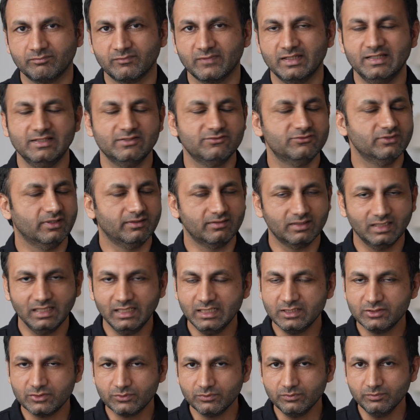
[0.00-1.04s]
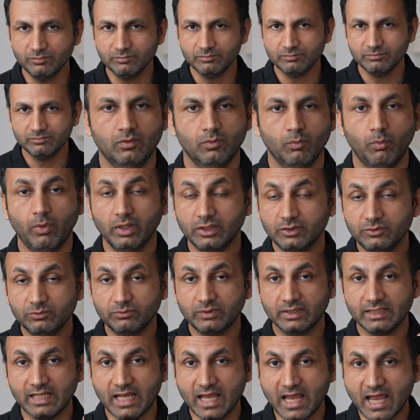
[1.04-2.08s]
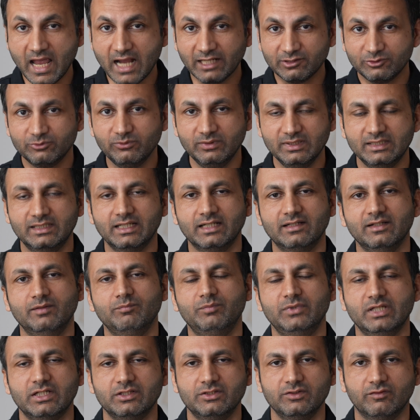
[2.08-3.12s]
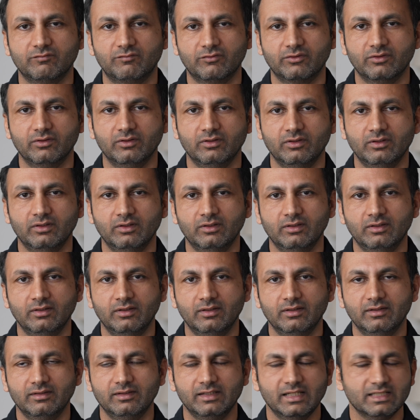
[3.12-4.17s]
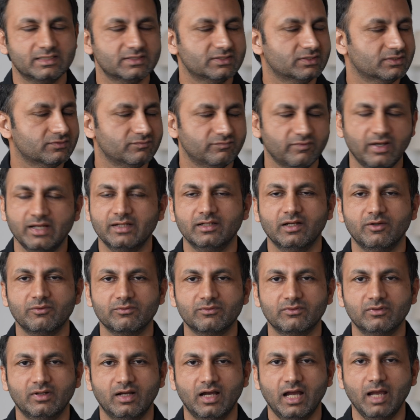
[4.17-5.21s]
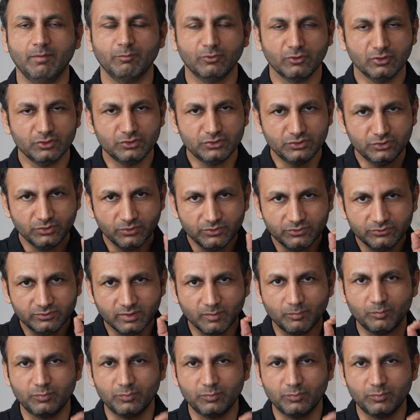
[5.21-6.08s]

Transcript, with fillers: Is that really true? What you can actually get in PhD offer? Let's find out. I'm going to show you the